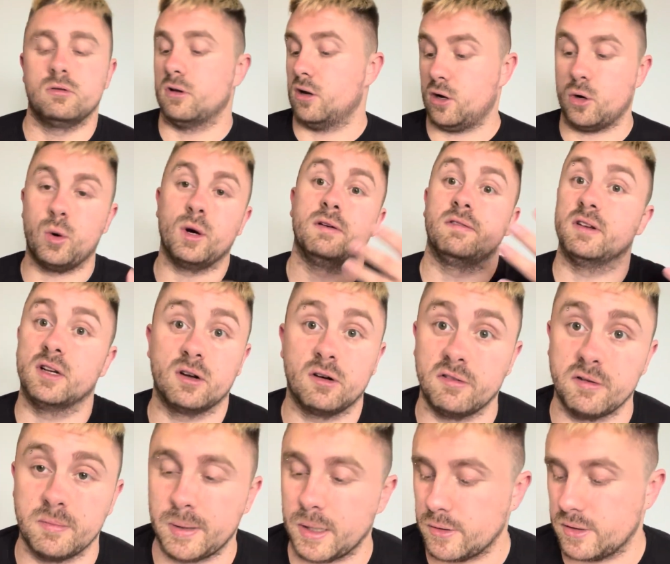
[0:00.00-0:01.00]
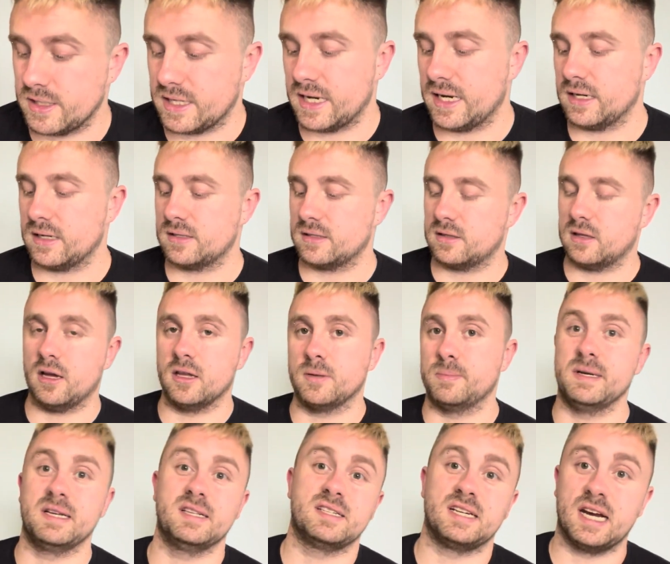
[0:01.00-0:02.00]
equivalent of a Pokedex, like the
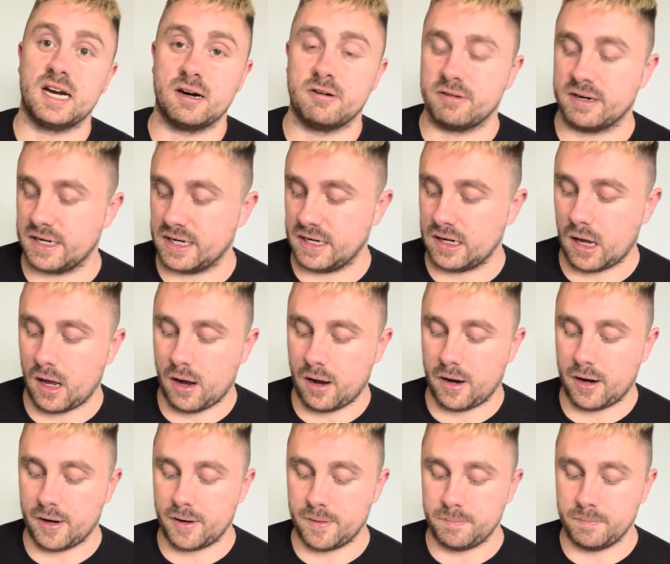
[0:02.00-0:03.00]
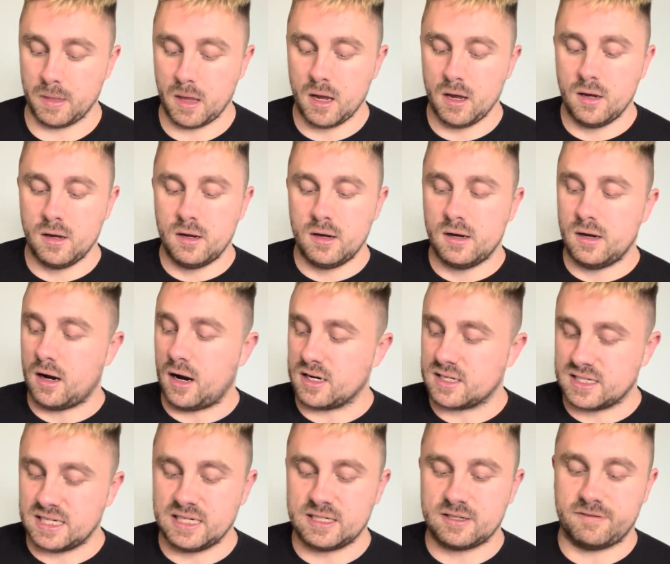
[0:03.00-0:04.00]
Bestiary. I
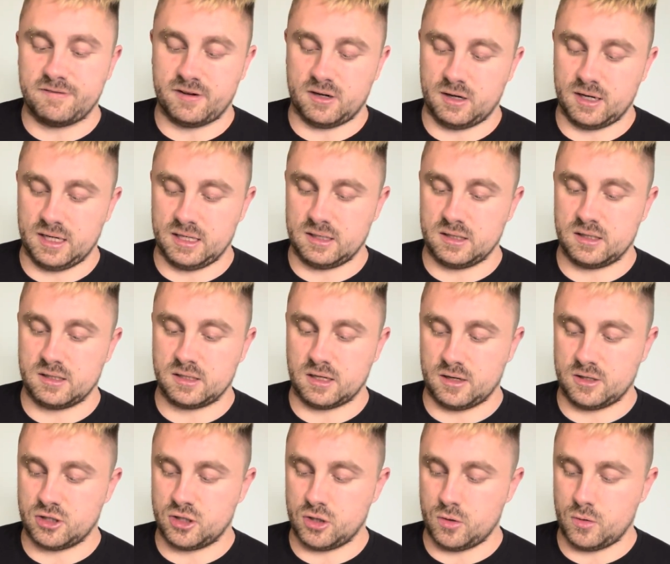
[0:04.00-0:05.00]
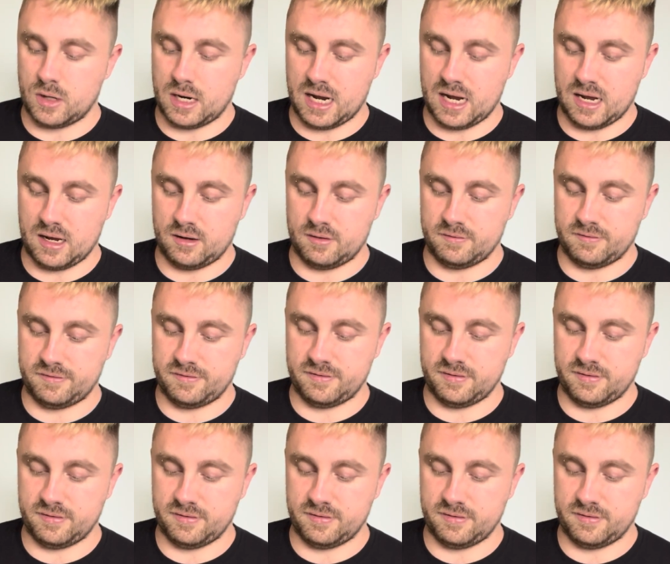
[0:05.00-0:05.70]
just need to find, because I do have